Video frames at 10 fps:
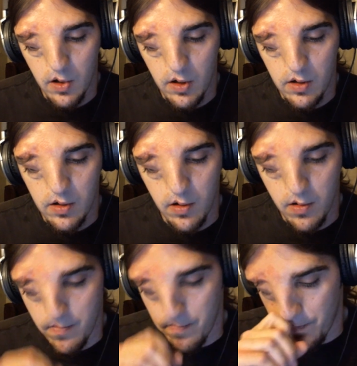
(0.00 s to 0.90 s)

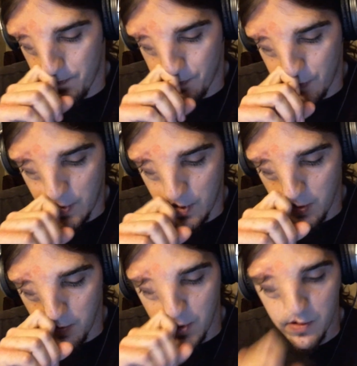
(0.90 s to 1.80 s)
So,
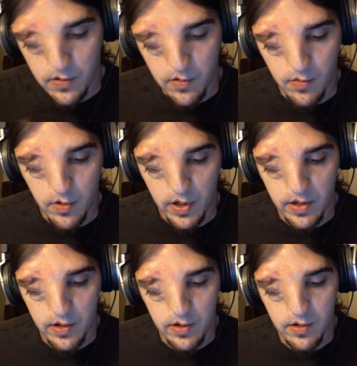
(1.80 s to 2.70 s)
um,
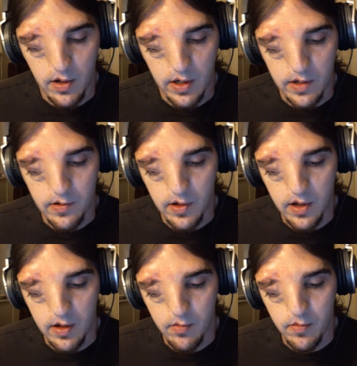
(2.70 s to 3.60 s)
anyways,
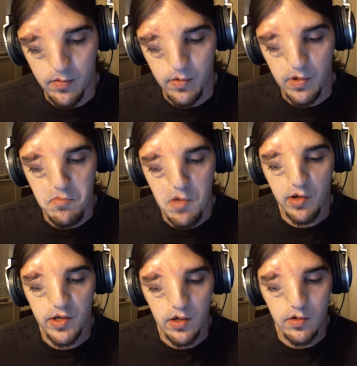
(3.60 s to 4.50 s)
I'd, I'd
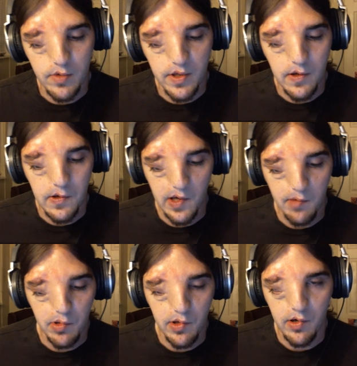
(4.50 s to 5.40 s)
say we're
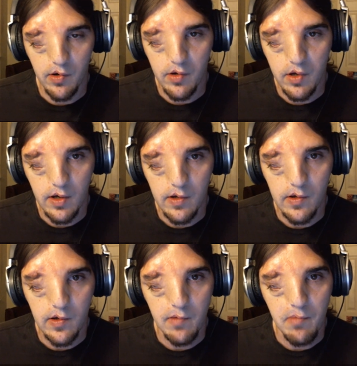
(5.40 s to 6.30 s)
about done with this
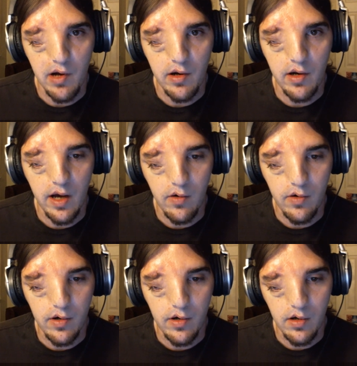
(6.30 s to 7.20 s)
episode because
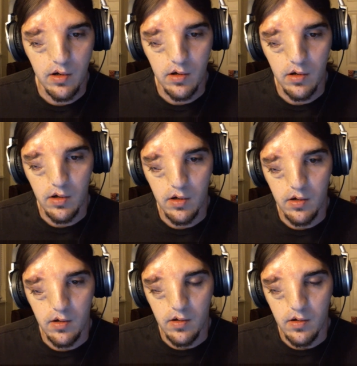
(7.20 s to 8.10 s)
it's about an hour.